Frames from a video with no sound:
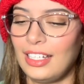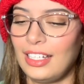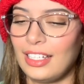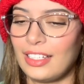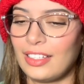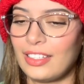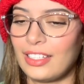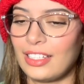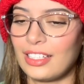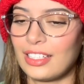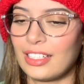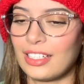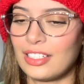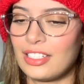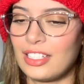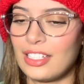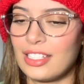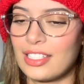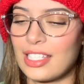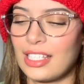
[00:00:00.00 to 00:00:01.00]
He'll think that
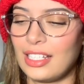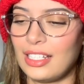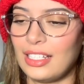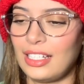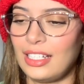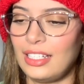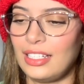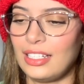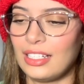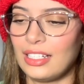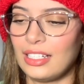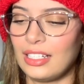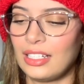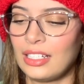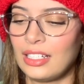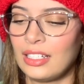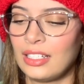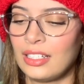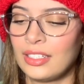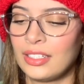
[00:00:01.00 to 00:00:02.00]
she's Elena.
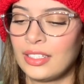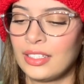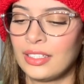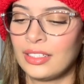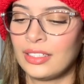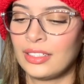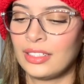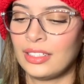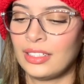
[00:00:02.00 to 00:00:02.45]
Next to Mason.